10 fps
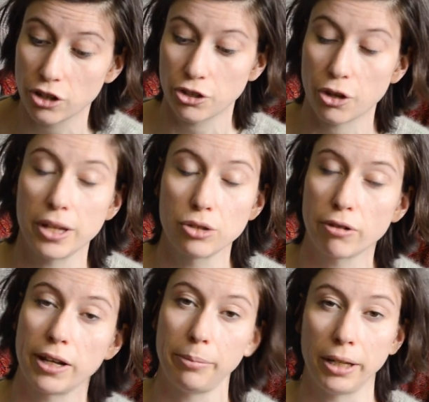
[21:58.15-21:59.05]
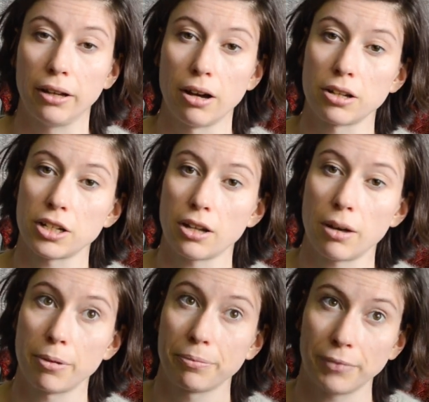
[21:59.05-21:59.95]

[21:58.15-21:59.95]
so it's already been carded up